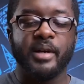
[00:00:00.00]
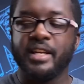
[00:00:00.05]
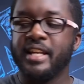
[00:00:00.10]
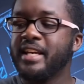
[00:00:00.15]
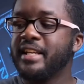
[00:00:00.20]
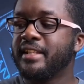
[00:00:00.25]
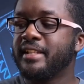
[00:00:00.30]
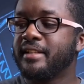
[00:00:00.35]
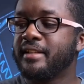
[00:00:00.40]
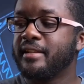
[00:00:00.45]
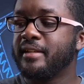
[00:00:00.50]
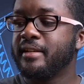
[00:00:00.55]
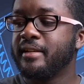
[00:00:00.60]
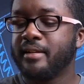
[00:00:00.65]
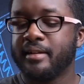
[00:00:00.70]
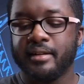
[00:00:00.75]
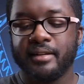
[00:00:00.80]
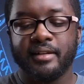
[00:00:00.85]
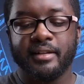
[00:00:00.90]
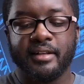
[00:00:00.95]
this
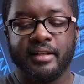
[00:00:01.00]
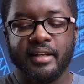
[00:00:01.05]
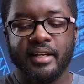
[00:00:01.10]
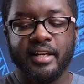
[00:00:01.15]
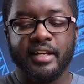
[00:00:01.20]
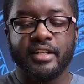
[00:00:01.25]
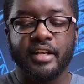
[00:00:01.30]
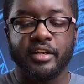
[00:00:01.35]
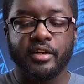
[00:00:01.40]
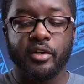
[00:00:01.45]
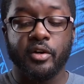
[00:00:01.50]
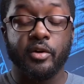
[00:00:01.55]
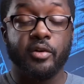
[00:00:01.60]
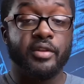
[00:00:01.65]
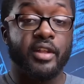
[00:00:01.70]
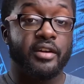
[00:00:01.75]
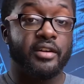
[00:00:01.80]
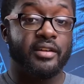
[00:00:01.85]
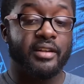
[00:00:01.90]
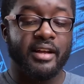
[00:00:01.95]
is on a whole
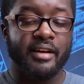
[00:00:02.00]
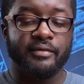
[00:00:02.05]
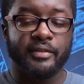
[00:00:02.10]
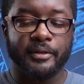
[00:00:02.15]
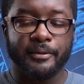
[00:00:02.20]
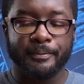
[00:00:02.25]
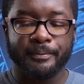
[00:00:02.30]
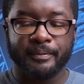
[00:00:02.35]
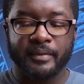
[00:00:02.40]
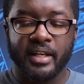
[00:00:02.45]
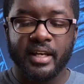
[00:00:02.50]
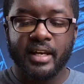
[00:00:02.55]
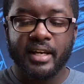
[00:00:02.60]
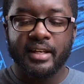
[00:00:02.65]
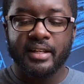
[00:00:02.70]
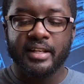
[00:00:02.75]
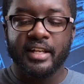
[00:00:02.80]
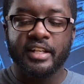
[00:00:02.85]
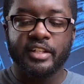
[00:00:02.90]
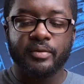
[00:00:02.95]
nother level.
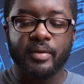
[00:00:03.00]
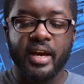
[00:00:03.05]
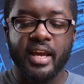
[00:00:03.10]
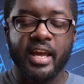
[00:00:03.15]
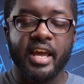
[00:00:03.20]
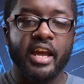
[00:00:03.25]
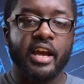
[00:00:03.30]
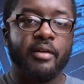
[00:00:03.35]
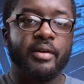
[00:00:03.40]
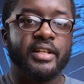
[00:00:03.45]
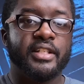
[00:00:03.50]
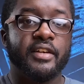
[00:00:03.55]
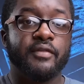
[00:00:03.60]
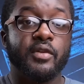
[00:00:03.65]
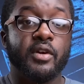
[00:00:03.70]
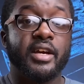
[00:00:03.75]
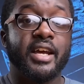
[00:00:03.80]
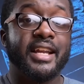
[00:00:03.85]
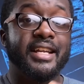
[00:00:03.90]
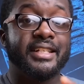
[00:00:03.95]
This right here is if
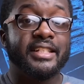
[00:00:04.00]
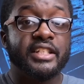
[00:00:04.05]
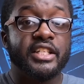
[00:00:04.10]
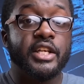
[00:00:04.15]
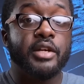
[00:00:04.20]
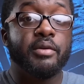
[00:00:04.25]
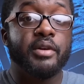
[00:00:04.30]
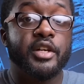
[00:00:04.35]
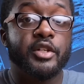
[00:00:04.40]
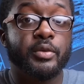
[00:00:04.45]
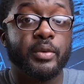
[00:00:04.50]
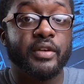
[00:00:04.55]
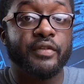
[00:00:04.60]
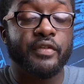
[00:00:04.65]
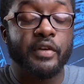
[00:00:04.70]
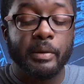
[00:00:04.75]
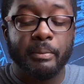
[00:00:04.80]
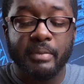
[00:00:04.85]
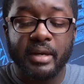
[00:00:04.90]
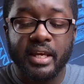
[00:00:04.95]
you're getting serious with
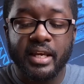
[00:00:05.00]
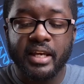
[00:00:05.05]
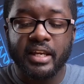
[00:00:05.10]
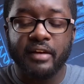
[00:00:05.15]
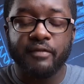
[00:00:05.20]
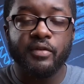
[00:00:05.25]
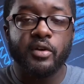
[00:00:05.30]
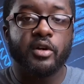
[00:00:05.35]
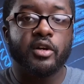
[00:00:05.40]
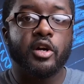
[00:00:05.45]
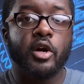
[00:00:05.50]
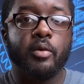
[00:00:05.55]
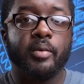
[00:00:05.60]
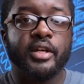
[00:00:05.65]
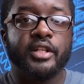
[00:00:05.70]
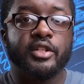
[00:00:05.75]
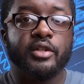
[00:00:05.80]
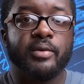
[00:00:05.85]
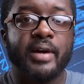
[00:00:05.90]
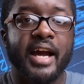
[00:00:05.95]
filmmaking, if you're going
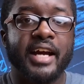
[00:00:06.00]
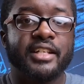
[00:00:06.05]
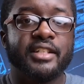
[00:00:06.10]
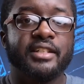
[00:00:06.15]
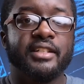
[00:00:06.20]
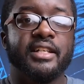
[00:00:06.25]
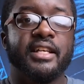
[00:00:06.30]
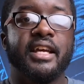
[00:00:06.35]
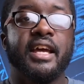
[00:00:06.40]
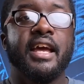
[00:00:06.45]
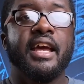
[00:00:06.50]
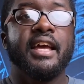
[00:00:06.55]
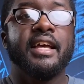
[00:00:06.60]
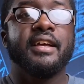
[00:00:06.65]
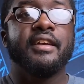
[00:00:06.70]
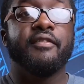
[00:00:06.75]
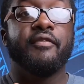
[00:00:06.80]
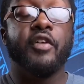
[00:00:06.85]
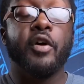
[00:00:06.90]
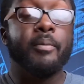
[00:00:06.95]
to actually
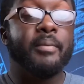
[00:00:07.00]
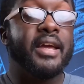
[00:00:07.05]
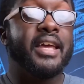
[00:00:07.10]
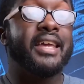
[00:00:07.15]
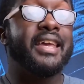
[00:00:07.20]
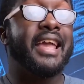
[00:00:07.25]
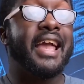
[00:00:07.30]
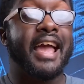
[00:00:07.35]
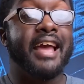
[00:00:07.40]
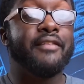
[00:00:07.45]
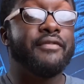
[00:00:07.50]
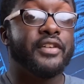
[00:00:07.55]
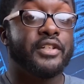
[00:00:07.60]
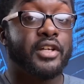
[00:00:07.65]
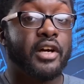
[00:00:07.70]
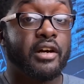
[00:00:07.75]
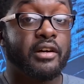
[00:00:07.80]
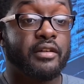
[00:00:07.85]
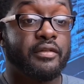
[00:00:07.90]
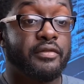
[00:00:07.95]
filmmaking and
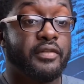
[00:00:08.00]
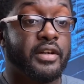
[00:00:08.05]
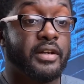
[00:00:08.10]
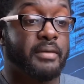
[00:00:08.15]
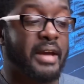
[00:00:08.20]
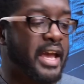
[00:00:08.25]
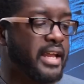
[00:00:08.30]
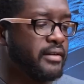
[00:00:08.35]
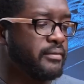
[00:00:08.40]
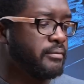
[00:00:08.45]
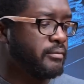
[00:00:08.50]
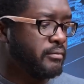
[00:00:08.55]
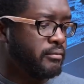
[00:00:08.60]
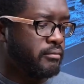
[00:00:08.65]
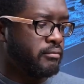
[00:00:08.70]
photography and